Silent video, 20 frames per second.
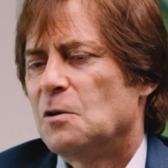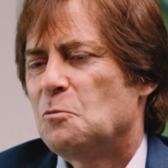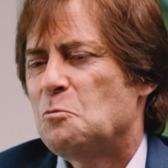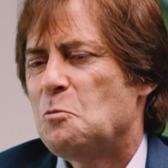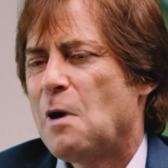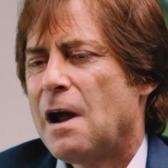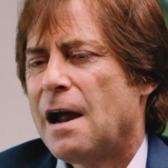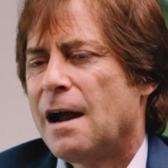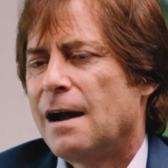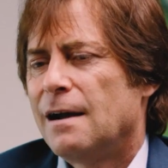
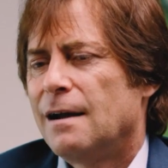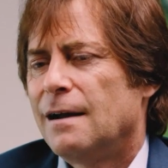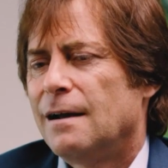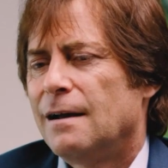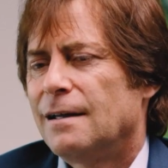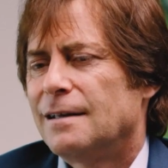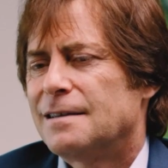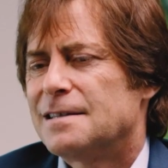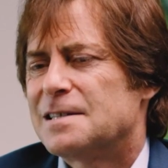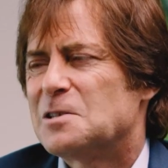
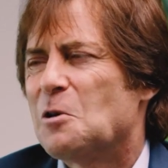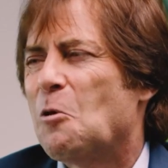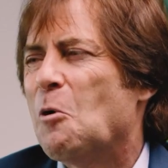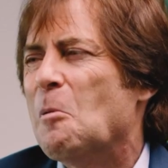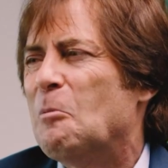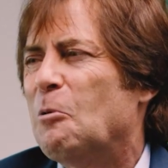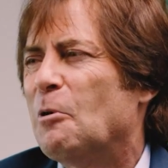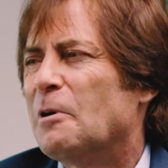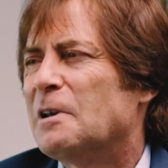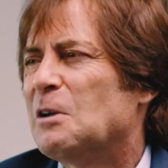where it's so
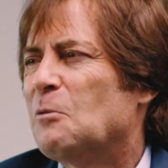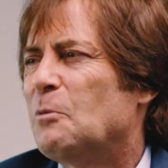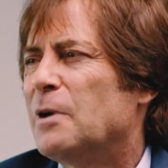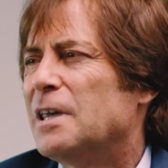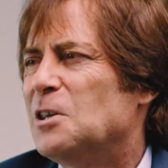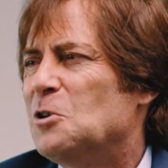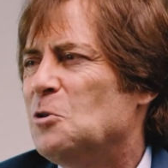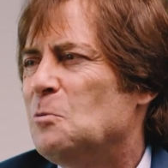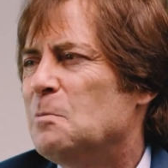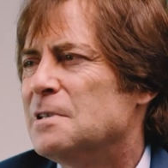important that we
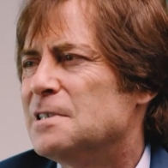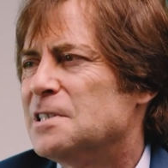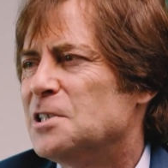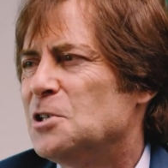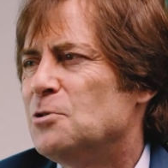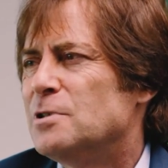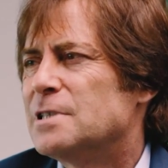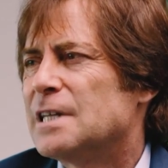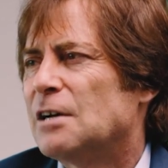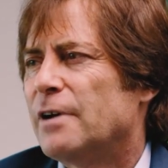humans
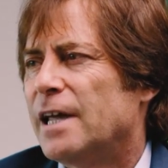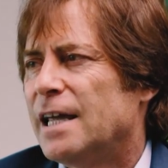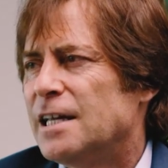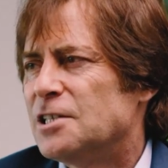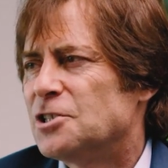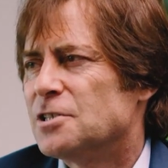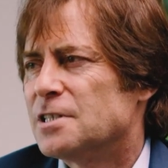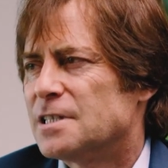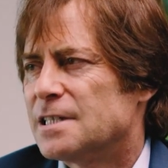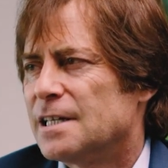use our
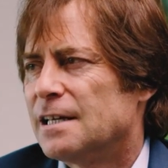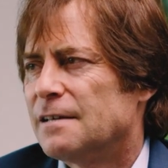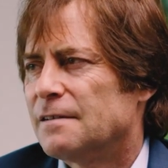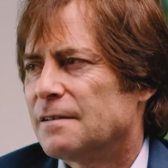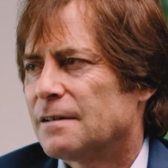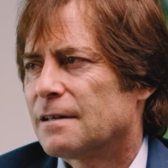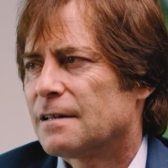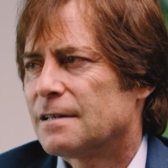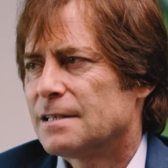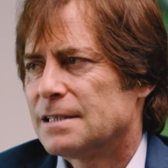agency
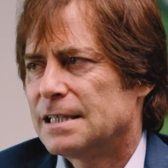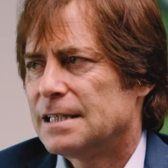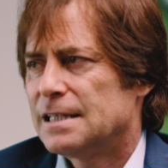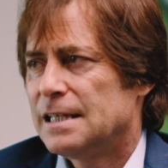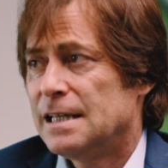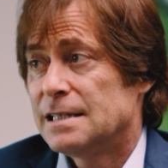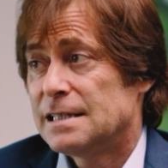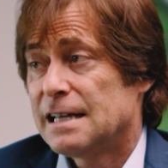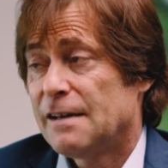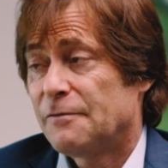because it
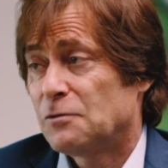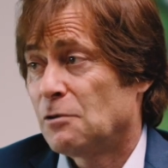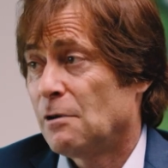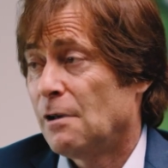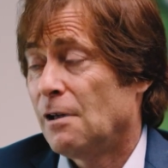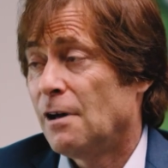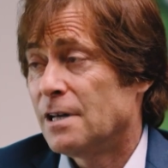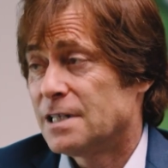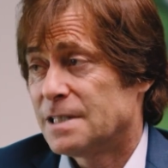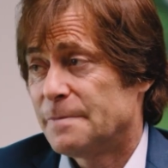is, after
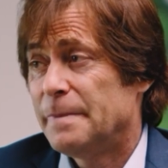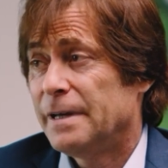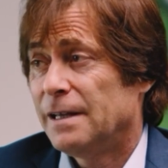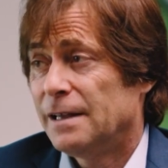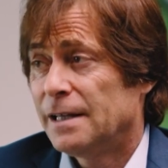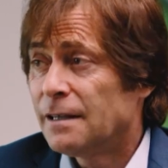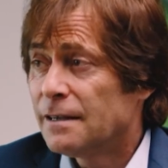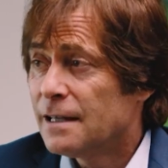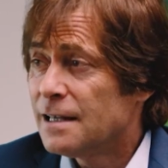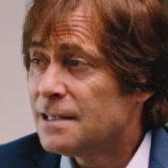all, us
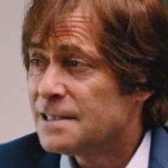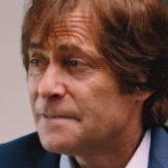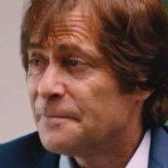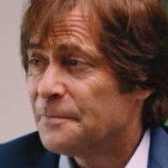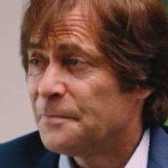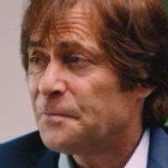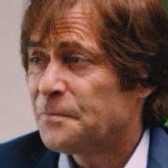building this.